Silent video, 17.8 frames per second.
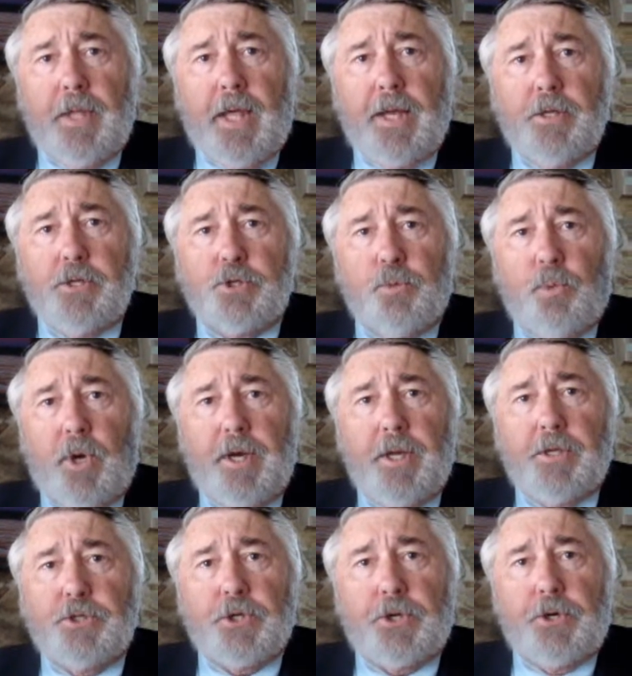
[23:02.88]
That is what
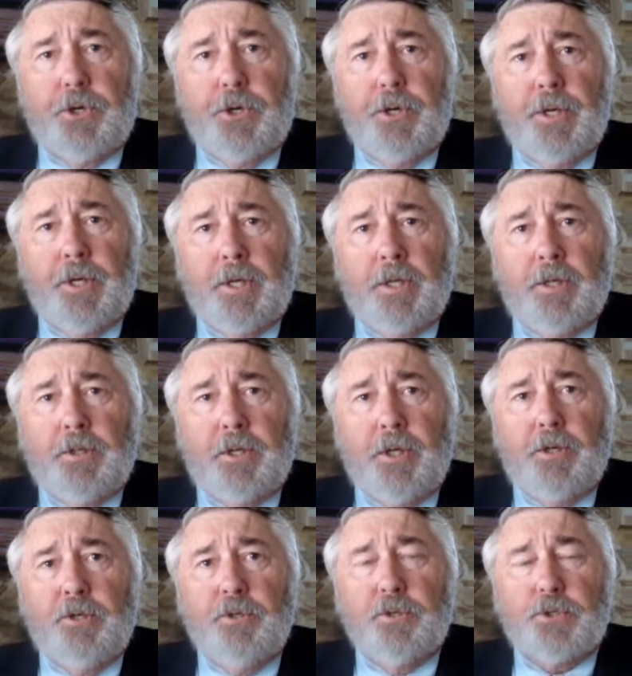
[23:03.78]
has occurred and
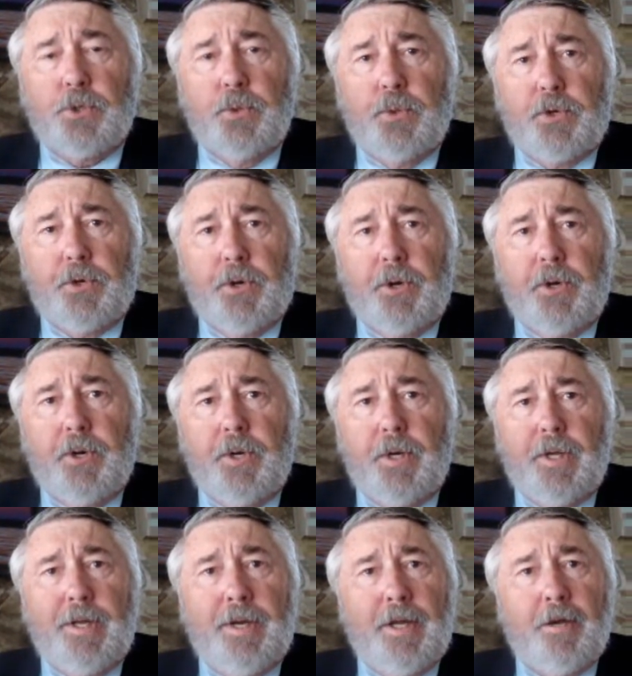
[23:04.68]
continues to occur
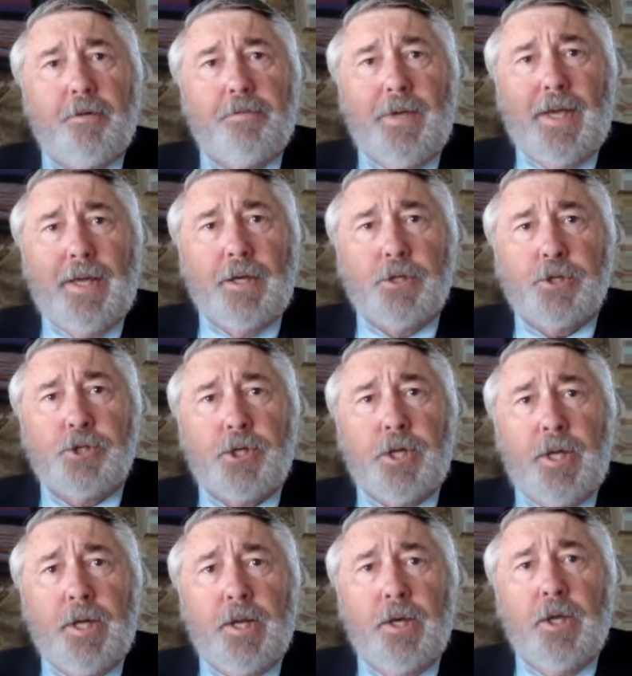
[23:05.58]
in
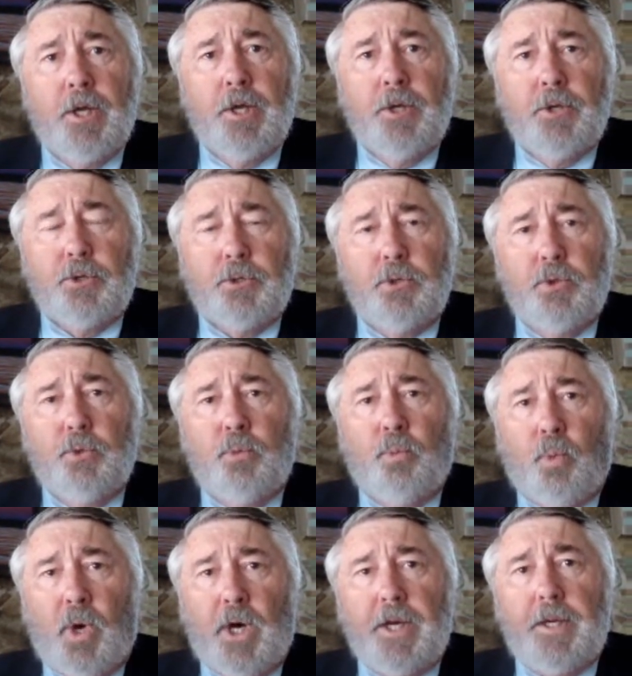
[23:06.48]
Afghanistan. To
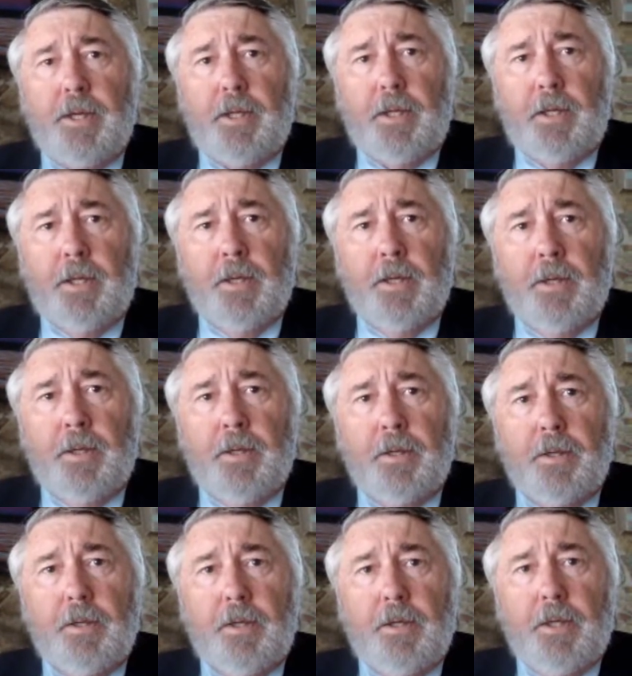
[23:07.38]
what
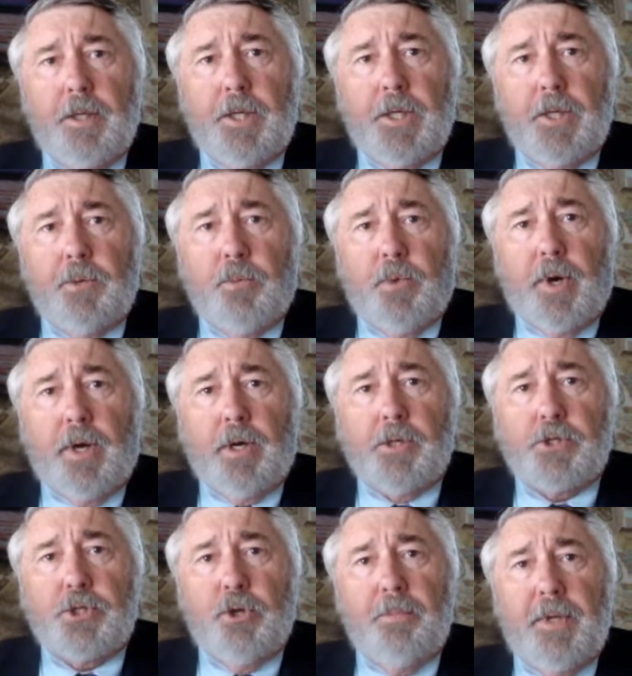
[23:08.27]
end? Why
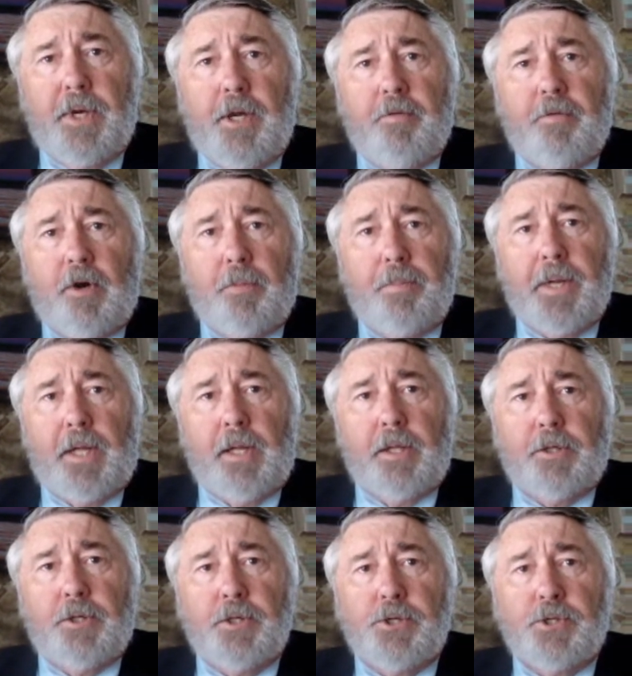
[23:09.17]
are so many of our
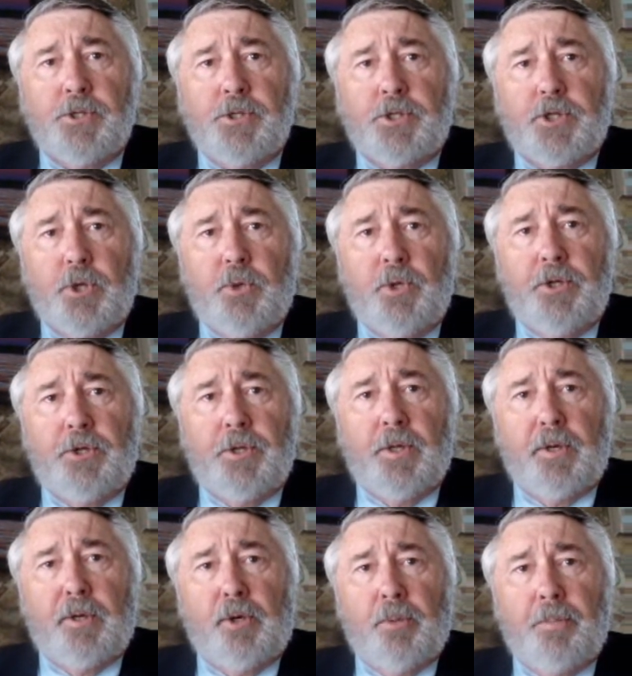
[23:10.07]
politicians so
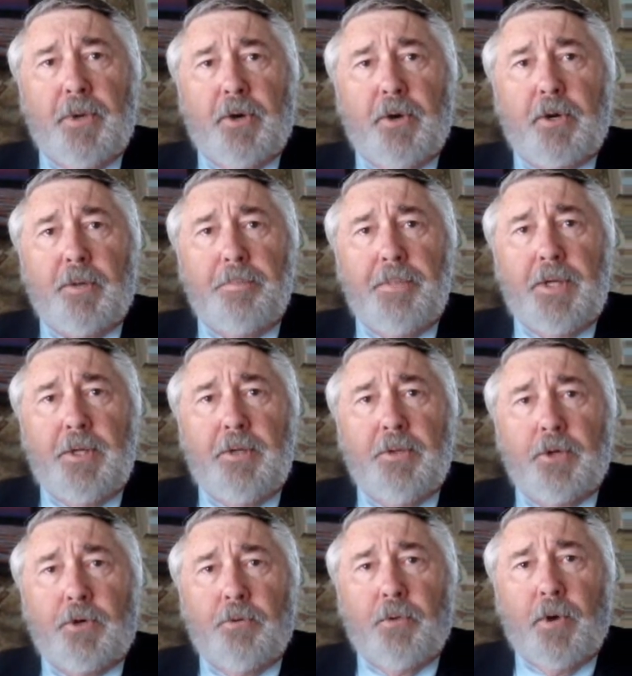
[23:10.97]
intent on America
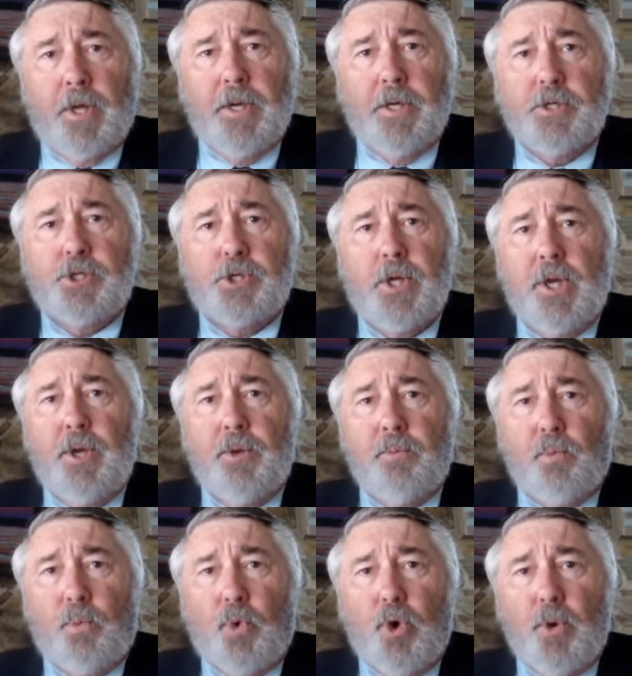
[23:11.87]
being the greatest
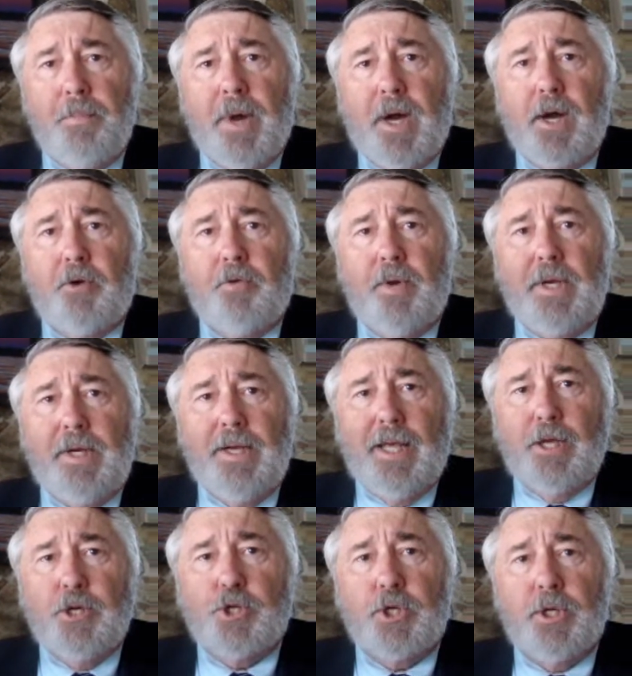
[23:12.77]
warmongering
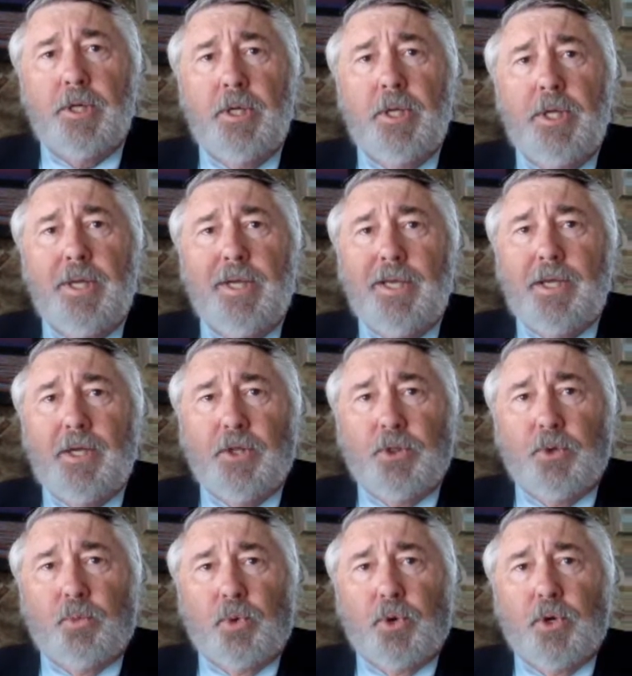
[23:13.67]
nation
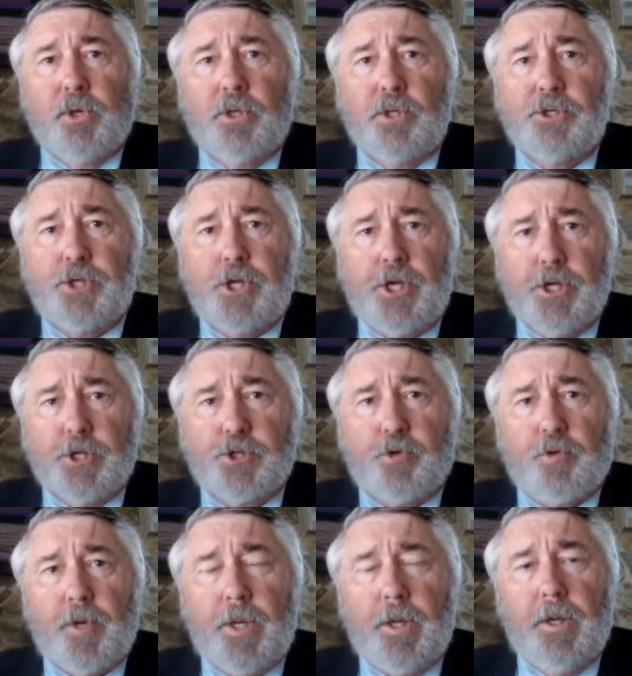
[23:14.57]
in the world's
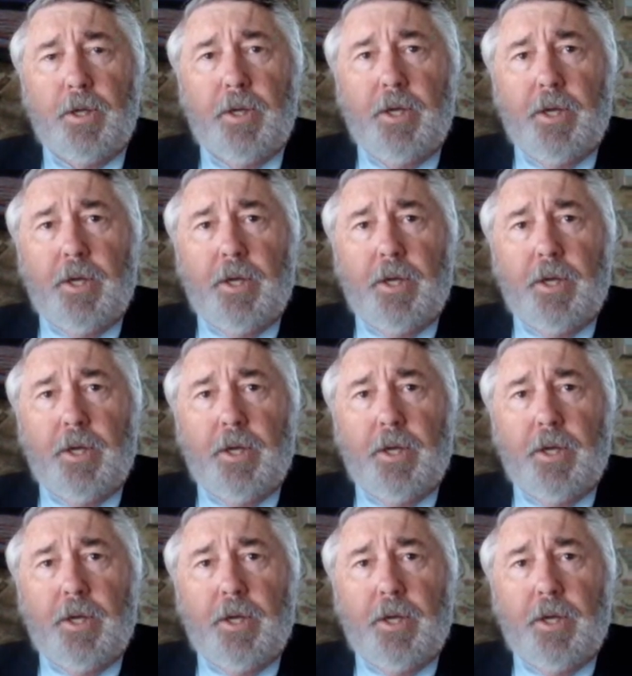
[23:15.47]
history?